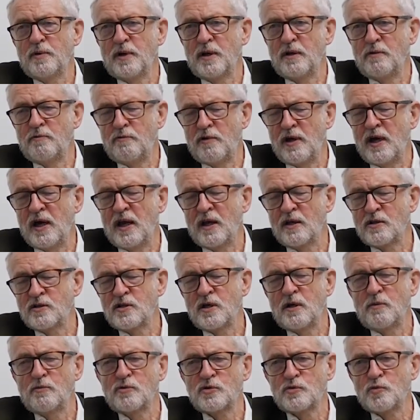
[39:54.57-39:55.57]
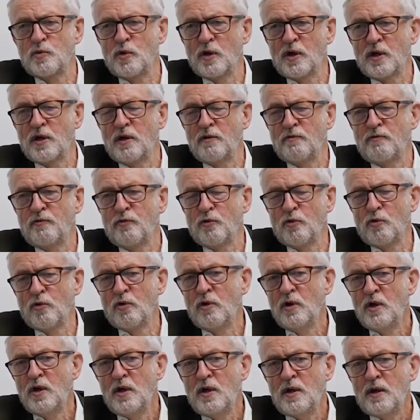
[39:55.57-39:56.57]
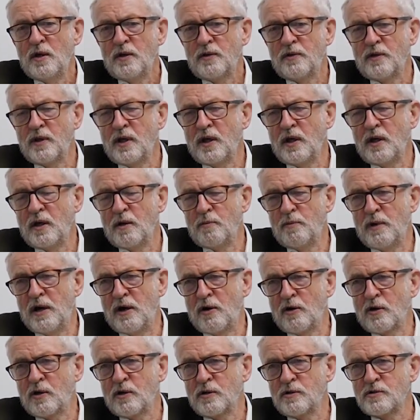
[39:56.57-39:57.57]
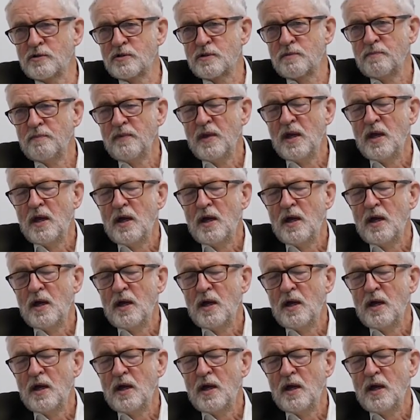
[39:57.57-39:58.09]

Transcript: but in reality it was working for the Americans.